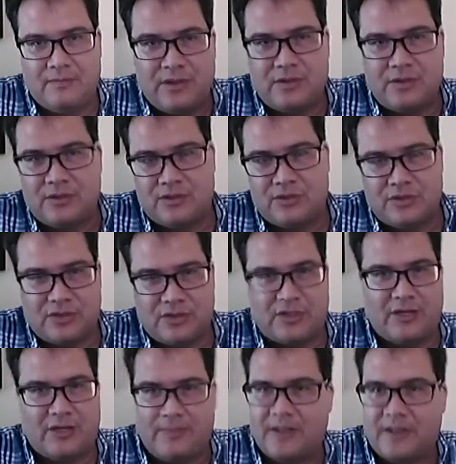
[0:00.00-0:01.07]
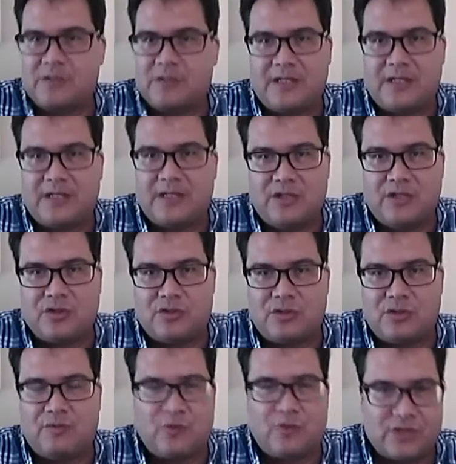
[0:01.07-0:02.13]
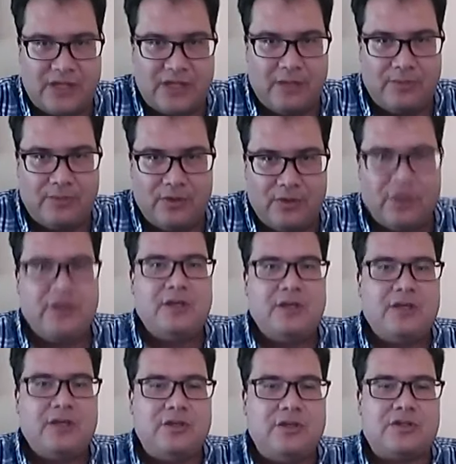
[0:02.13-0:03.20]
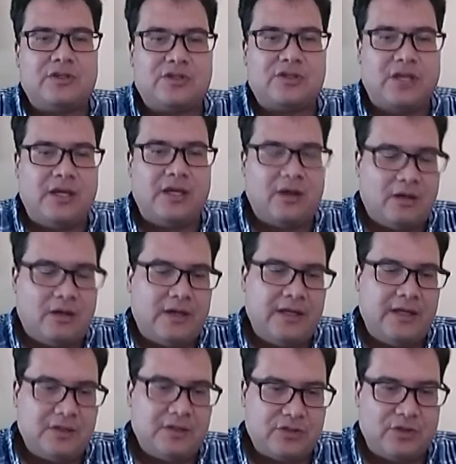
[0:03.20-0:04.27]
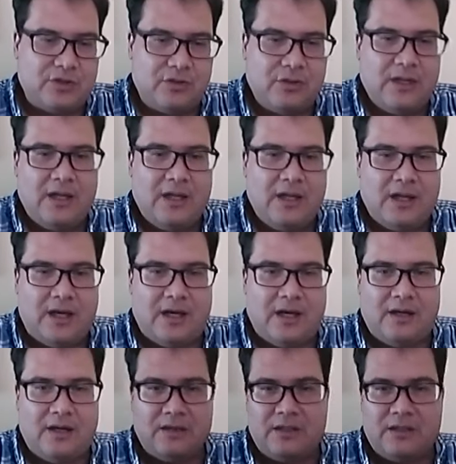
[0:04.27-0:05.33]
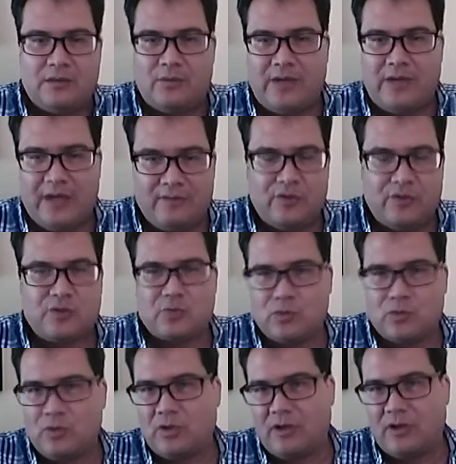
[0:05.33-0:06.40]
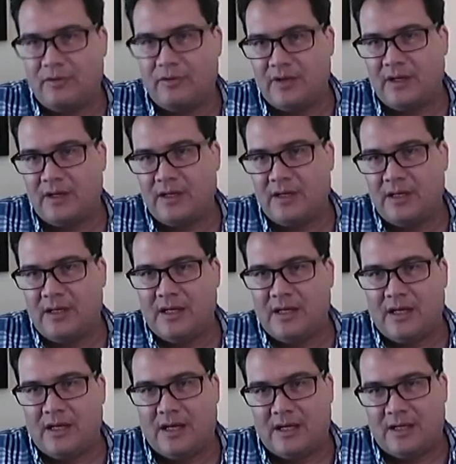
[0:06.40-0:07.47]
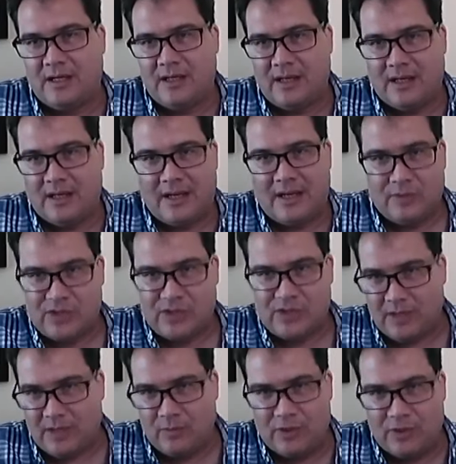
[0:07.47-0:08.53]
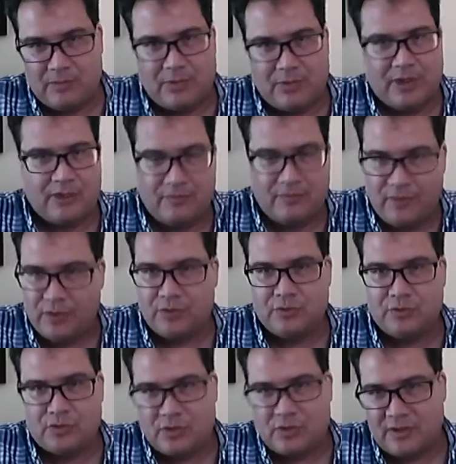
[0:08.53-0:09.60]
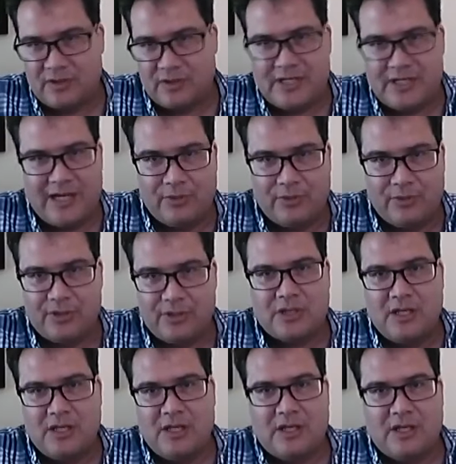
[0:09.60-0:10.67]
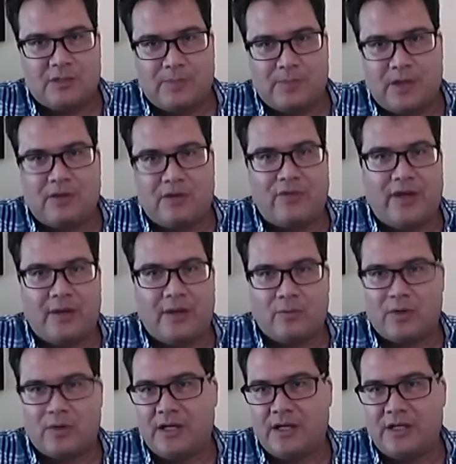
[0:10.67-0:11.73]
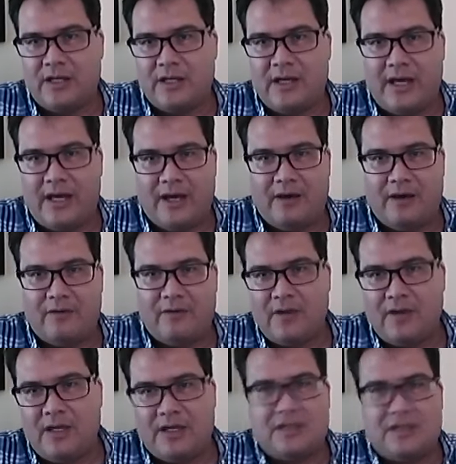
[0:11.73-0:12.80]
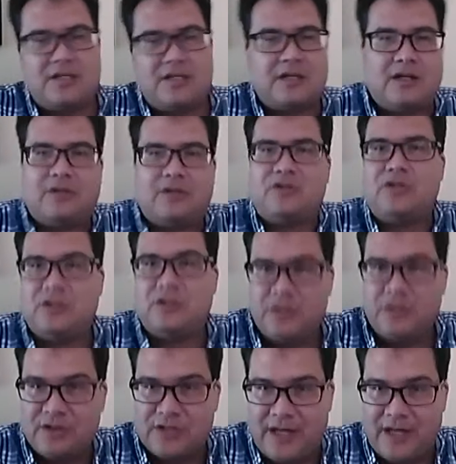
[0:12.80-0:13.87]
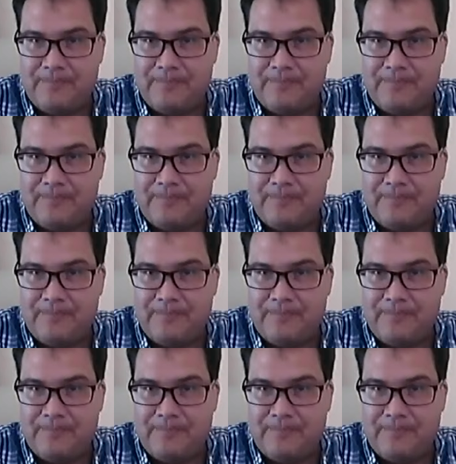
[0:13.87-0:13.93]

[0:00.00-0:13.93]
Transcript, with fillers: to, to set up expectations. So, for example, you can say, all right, so uh, you know we have this rule of uh, uh, uh how much time we can play on our phones or on our tablets. As part of that, we're not going to have any technology at dinner time,